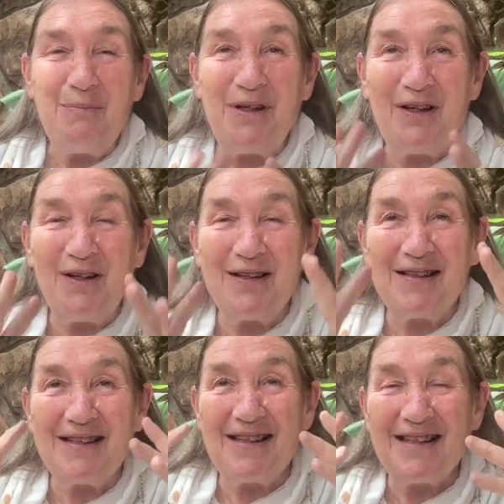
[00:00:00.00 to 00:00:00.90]

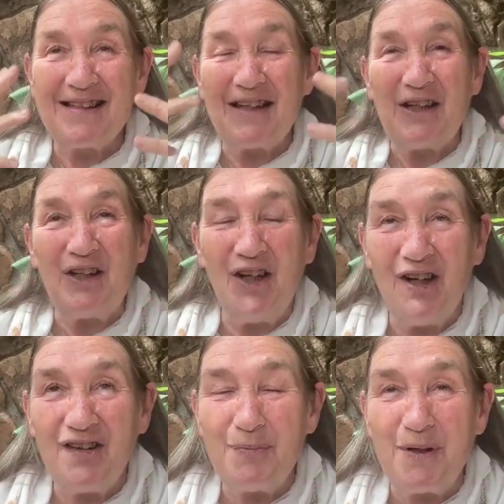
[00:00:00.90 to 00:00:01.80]
because it's like a
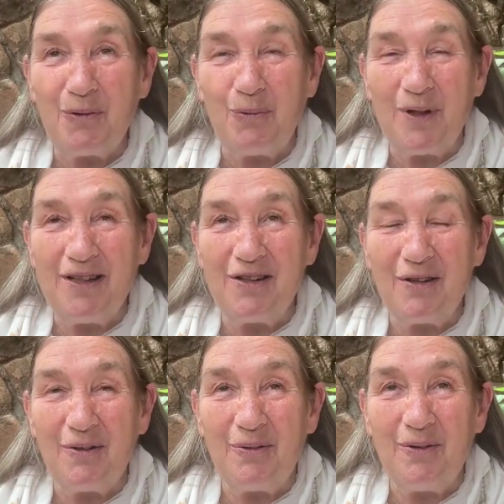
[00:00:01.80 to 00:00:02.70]
cosmic
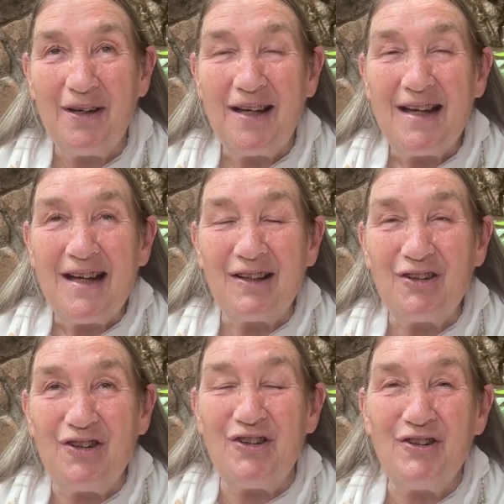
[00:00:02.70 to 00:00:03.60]
window.
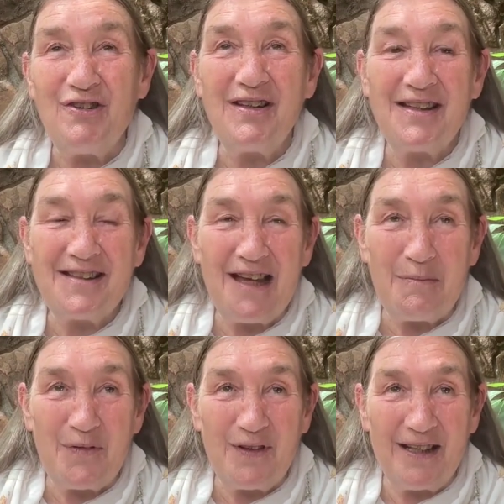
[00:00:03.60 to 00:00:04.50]
And during the
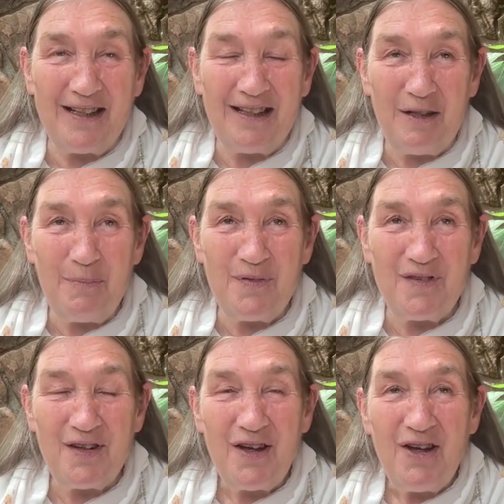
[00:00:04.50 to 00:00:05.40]
time of an
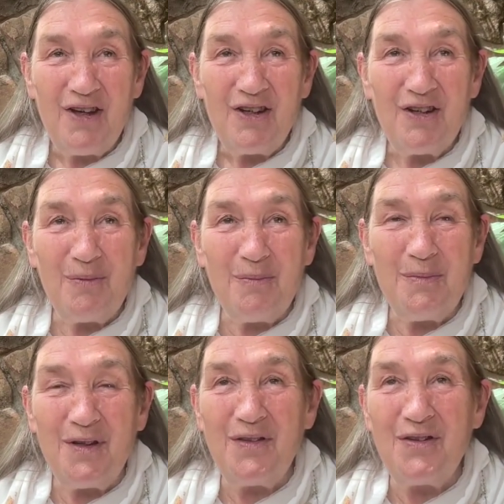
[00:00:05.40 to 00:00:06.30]
eclipse, your
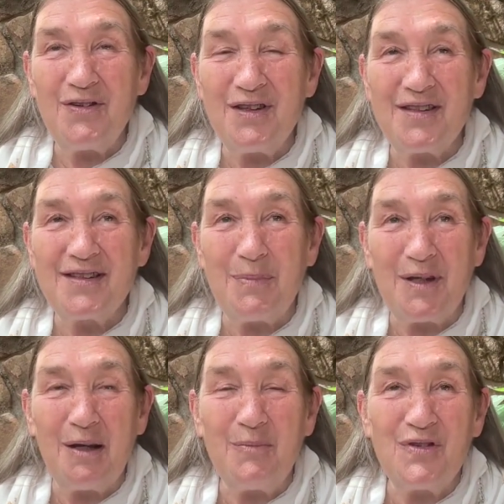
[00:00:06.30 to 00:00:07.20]
mantras
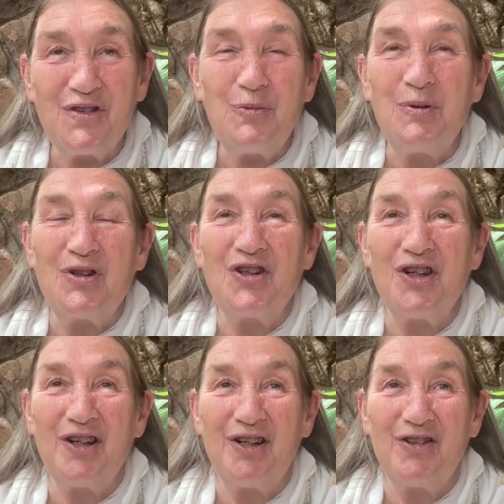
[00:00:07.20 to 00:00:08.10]
become
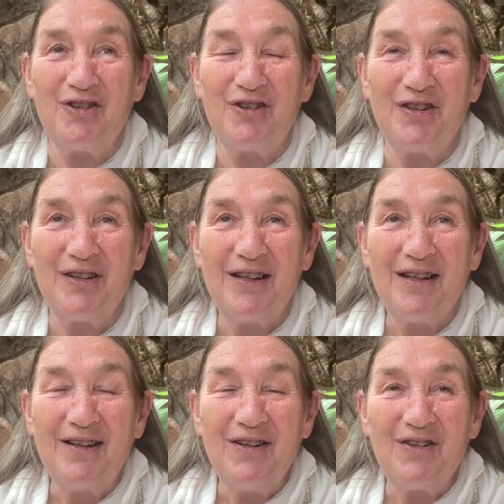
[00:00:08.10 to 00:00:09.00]
supercharged.
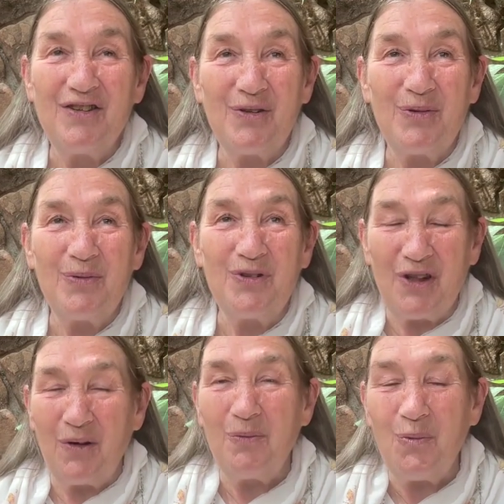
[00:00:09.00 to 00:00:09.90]
So
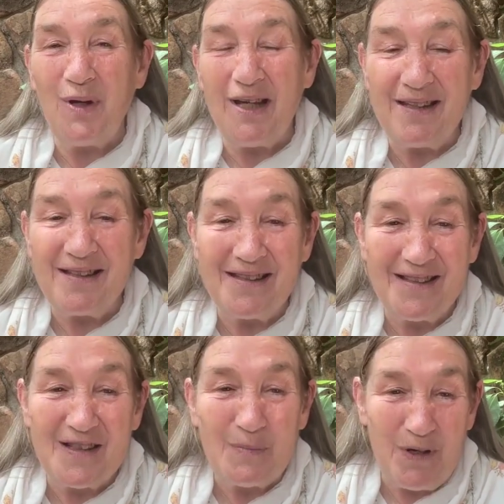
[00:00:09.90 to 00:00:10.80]
don't waste the
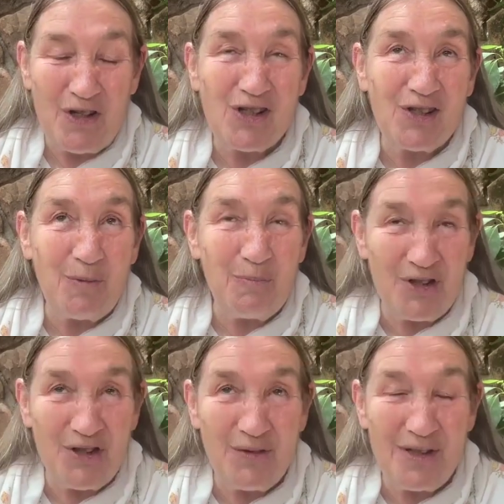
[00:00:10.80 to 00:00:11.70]
special
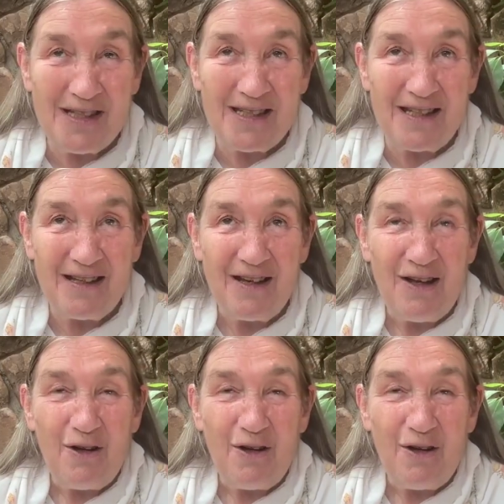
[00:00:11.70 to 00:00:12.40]
opportunity